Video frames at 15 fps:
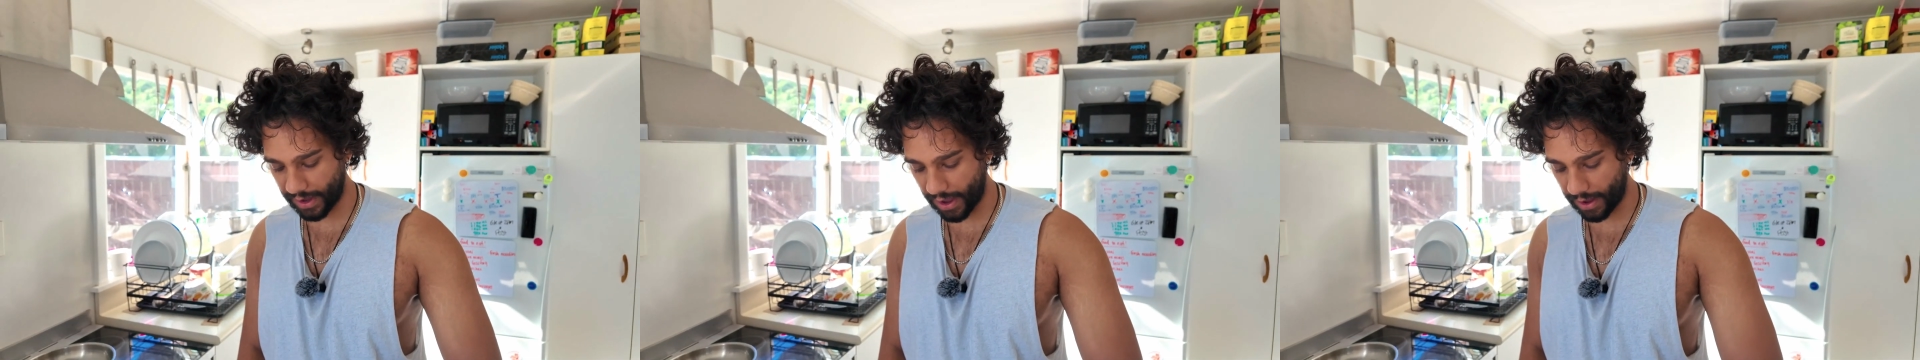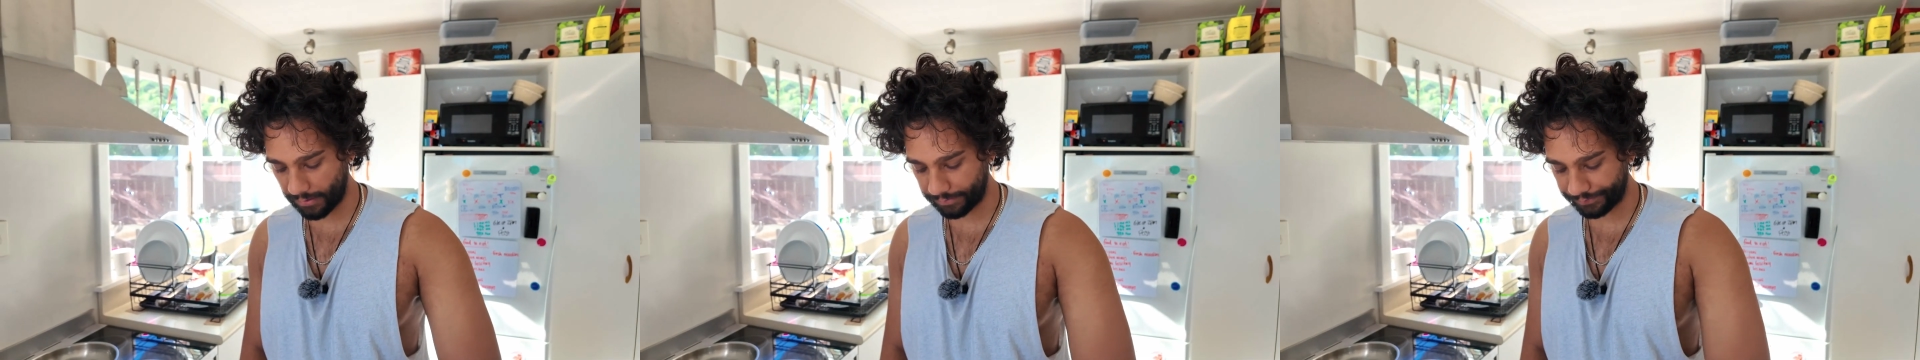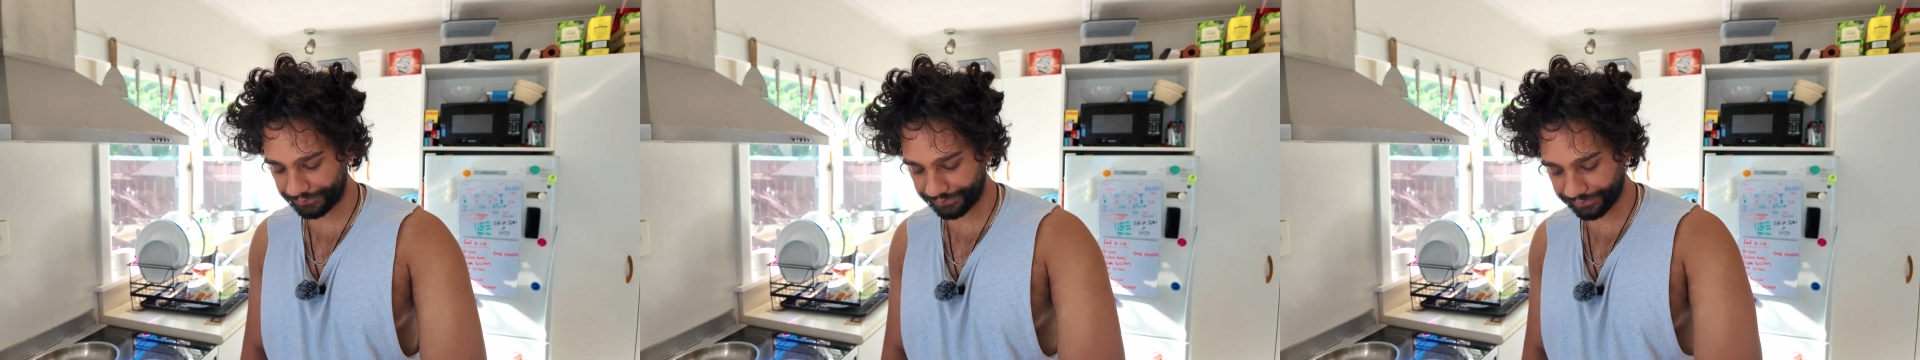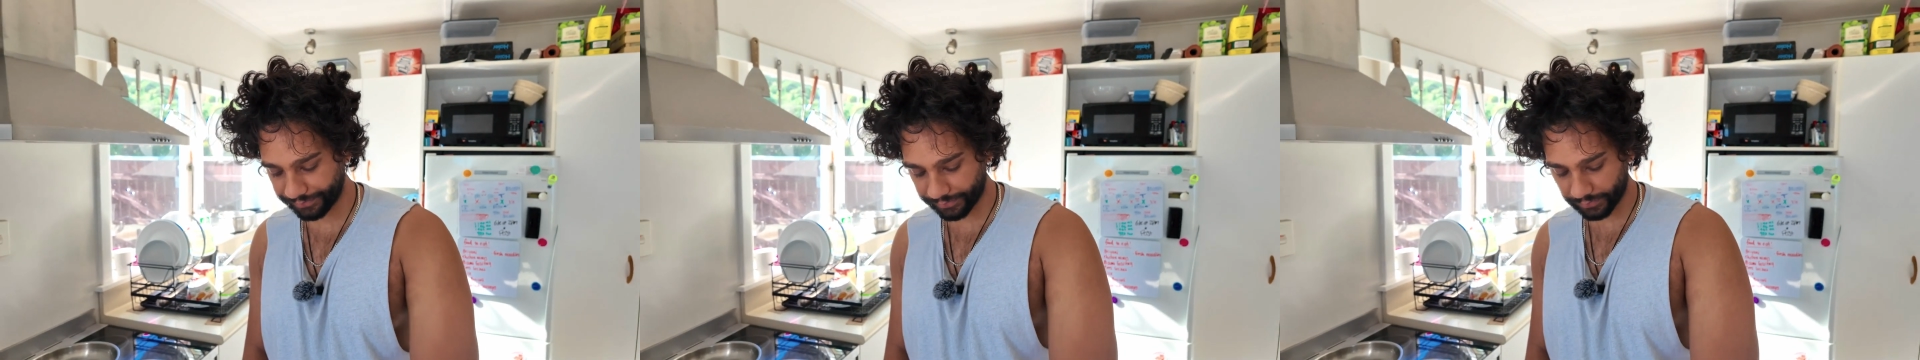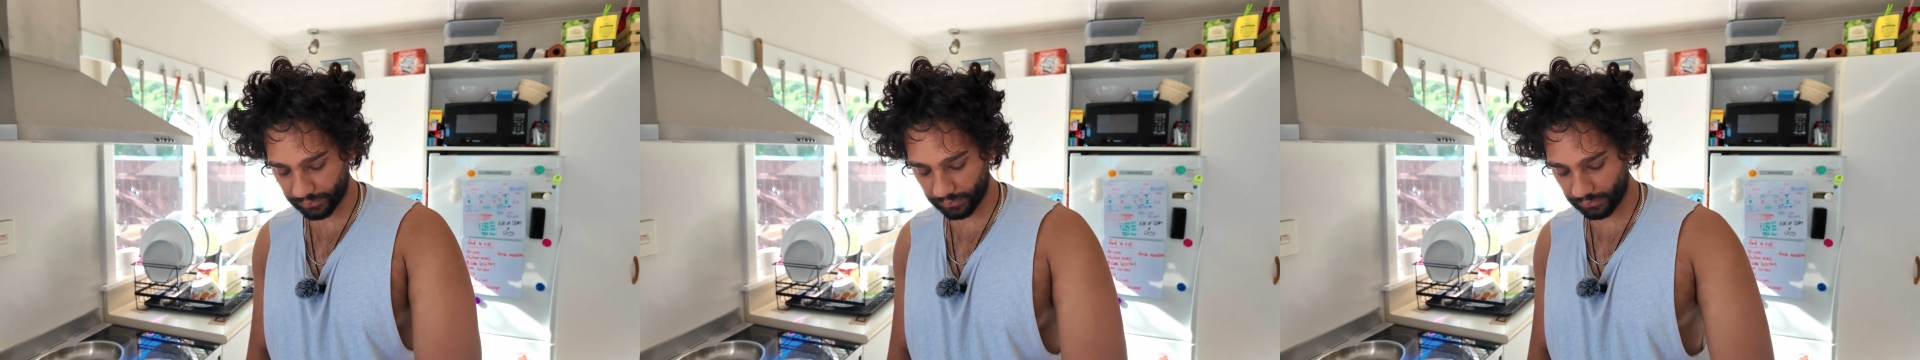that,
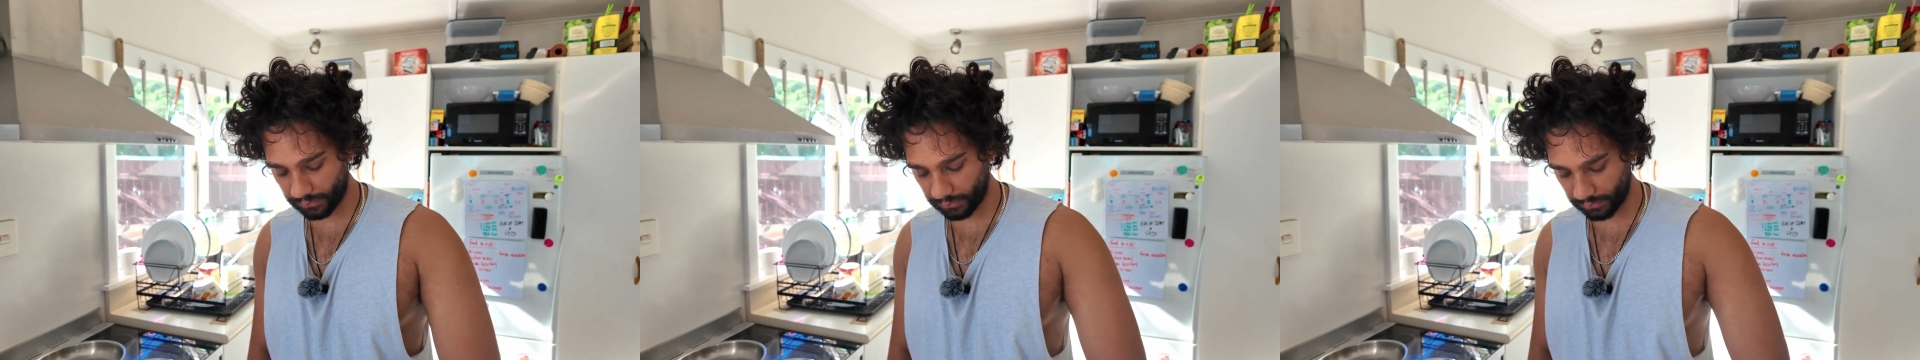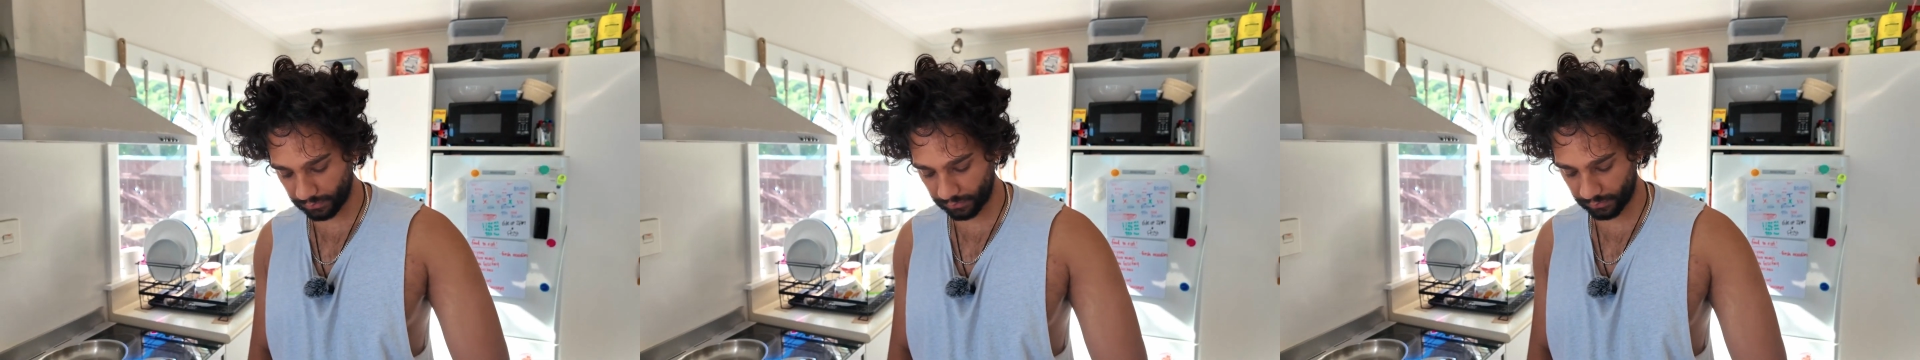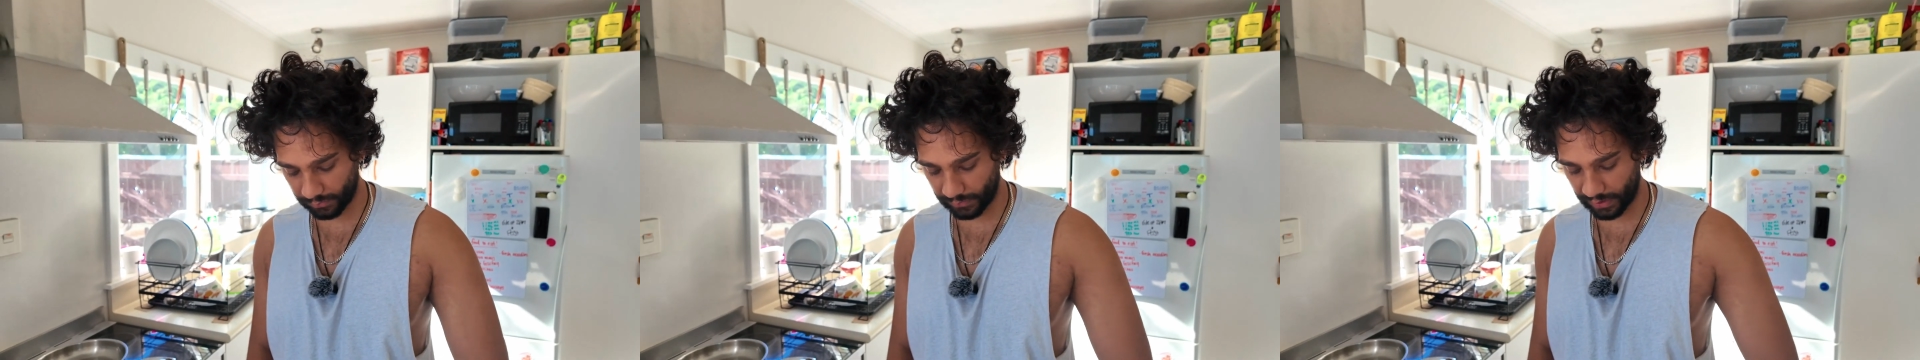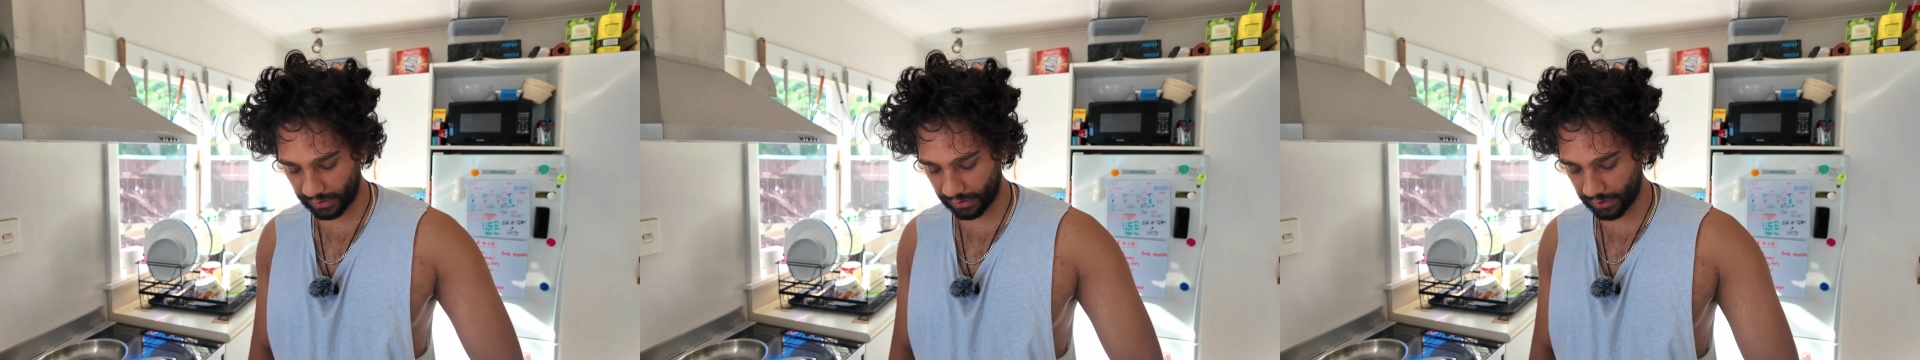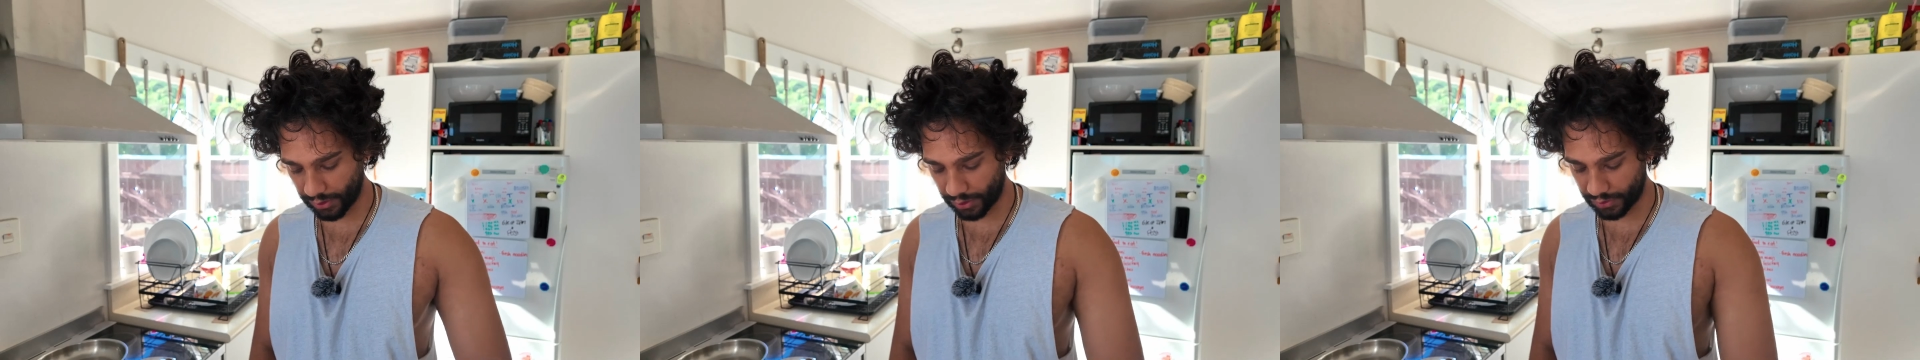
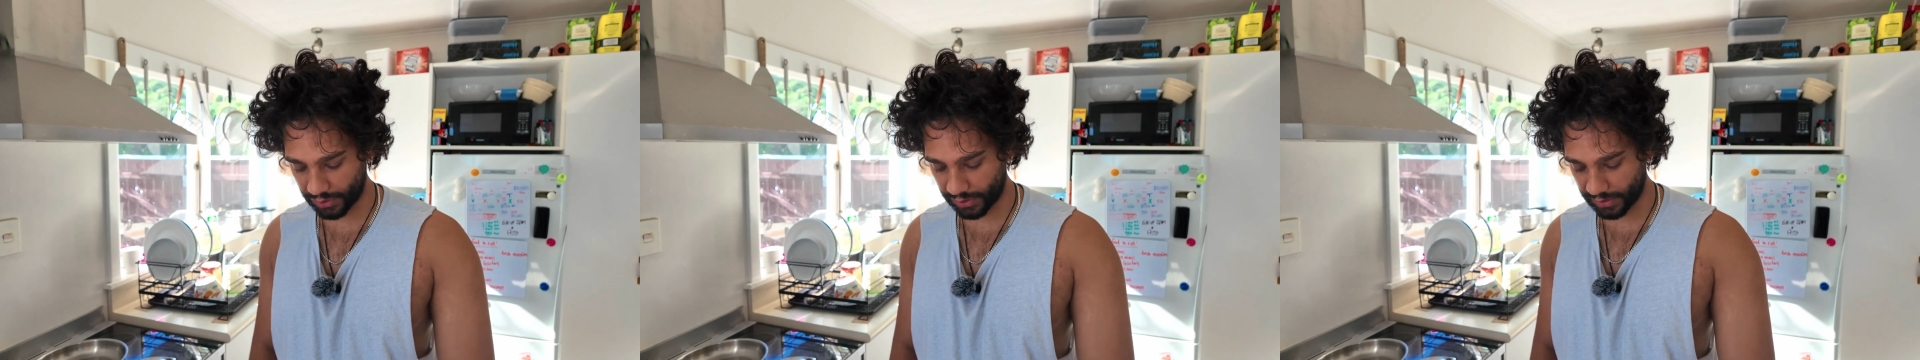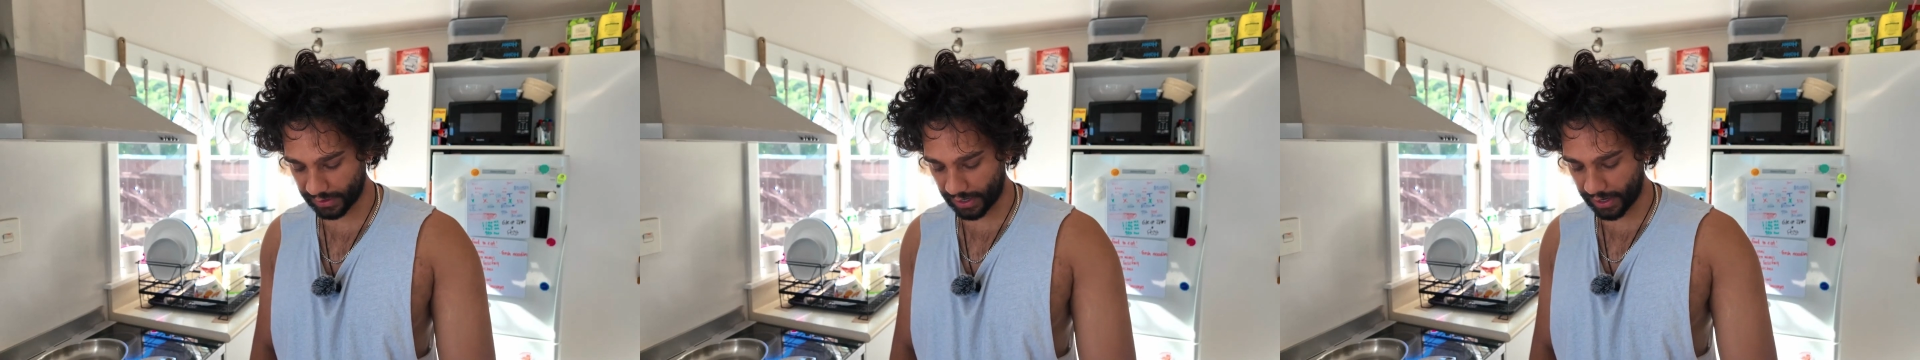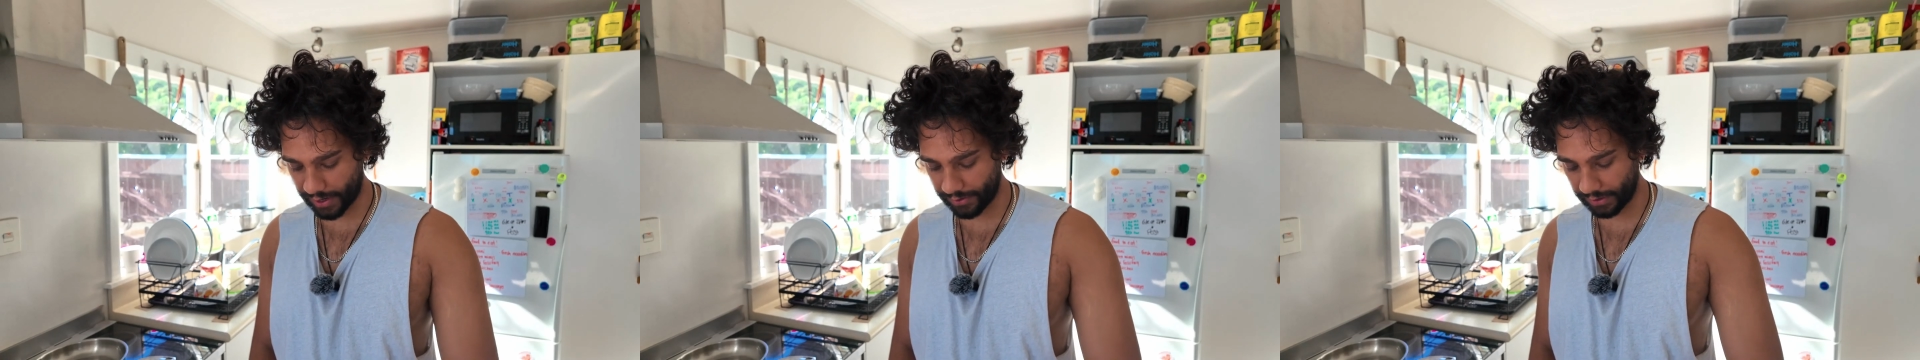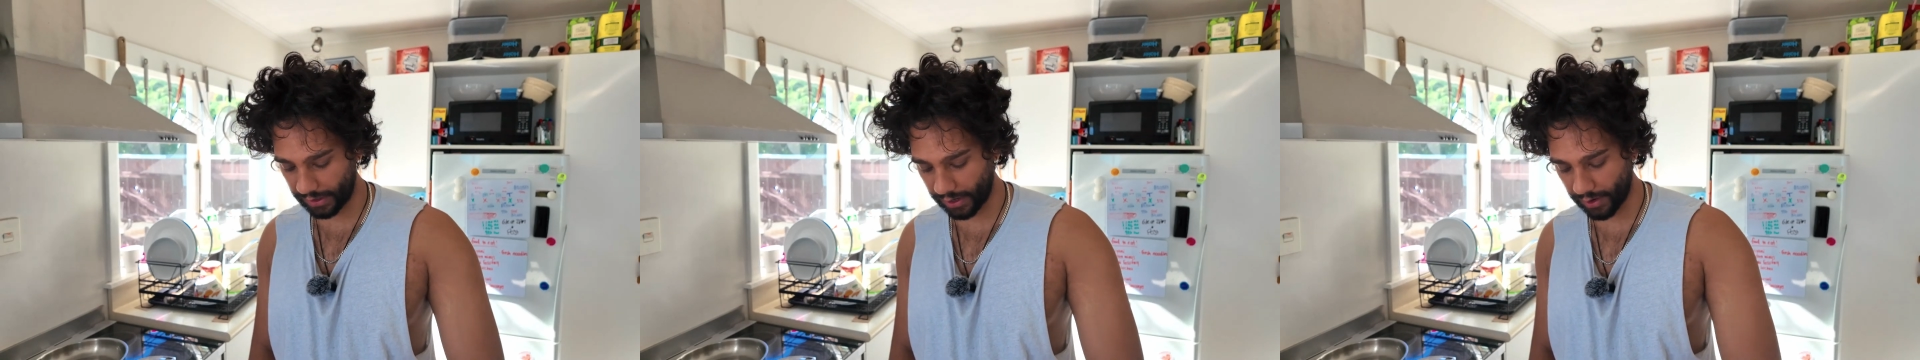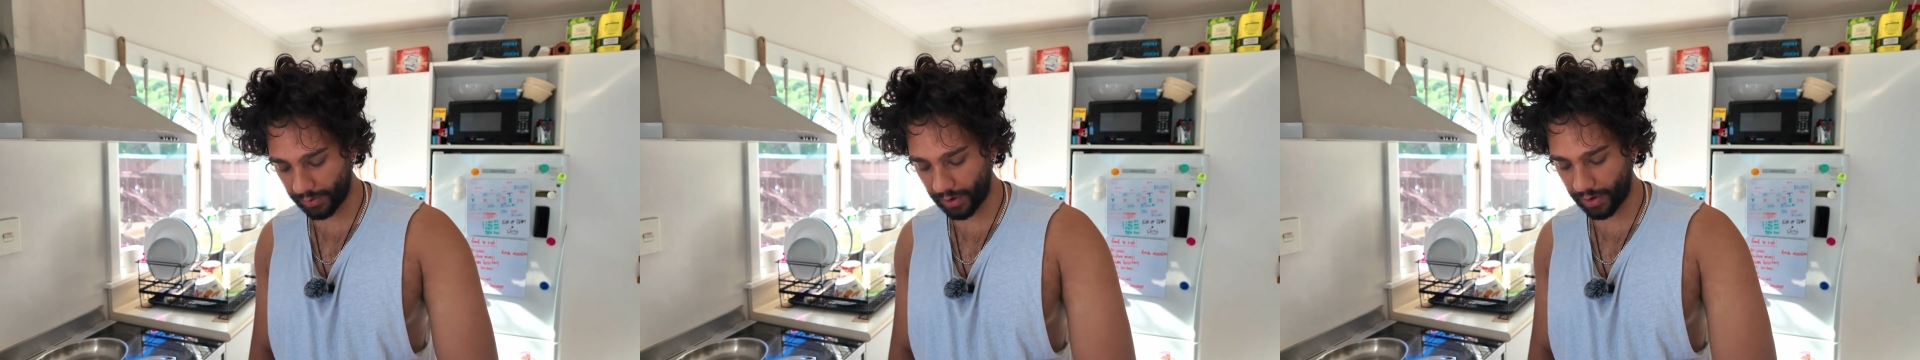you know, just because I don't